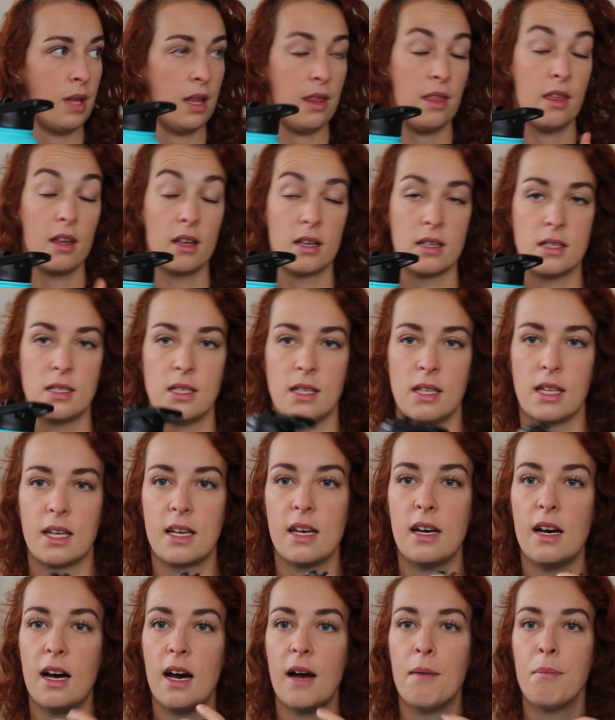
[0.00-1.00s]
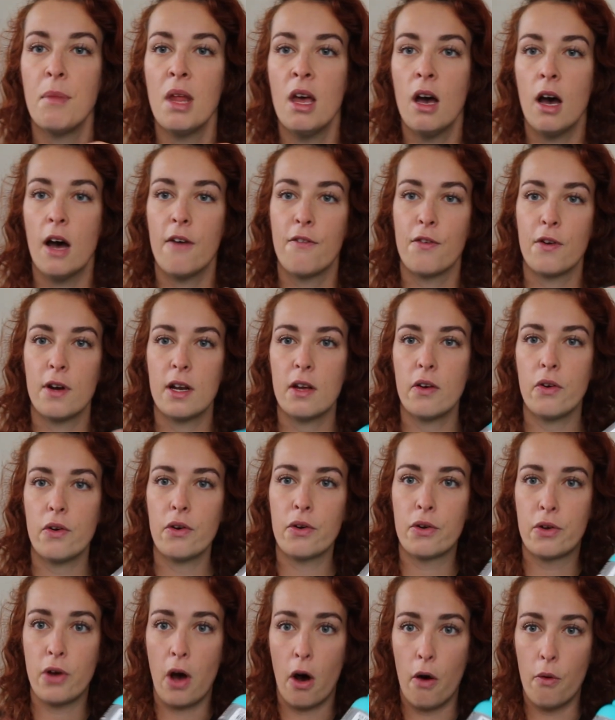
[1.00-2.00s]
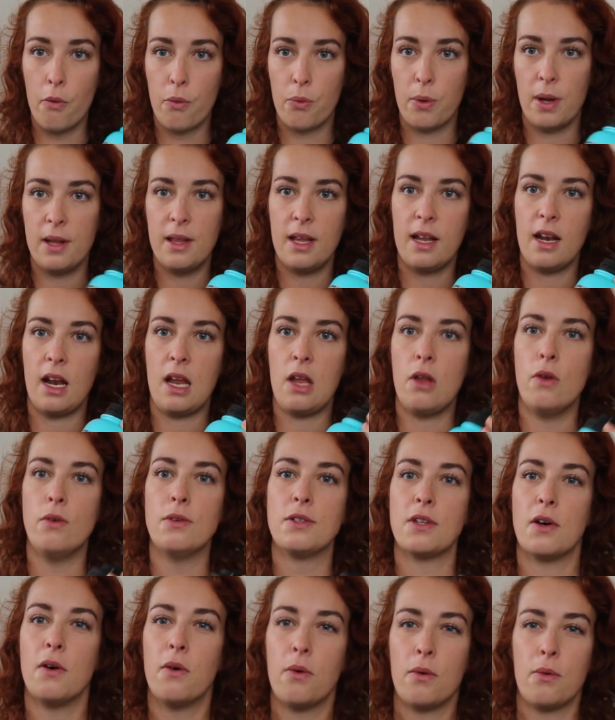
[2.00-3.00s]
I think it's in the car. I've already got a gold one that I use